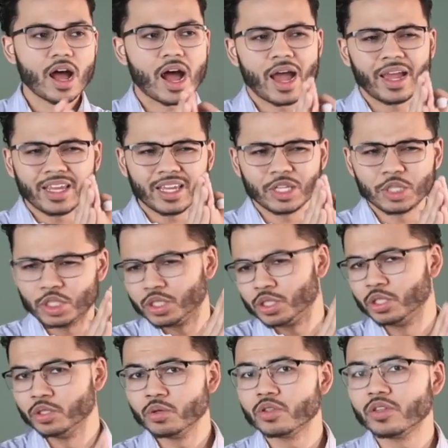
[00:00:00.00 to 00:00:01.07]
I can just
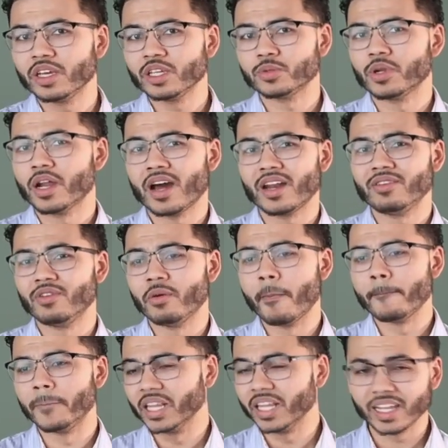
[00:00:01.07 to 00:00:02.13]
do things without even
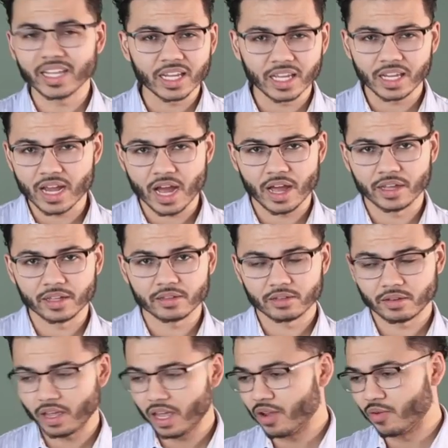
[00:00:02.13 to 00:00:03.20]
blinking an eye.
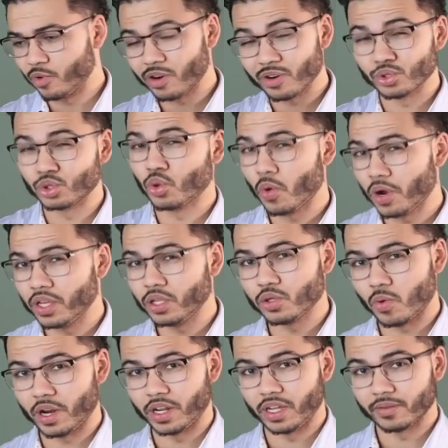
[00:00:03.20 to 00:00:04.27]
Okay. And we're in
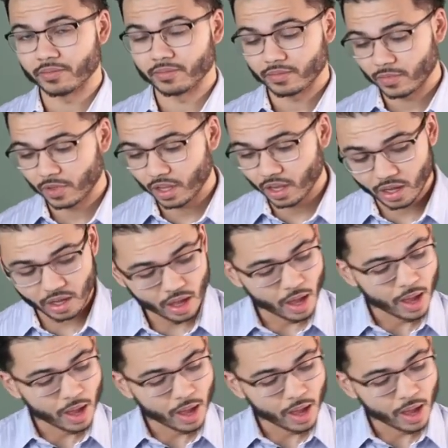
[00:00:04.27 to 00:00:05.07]
2020. Okay.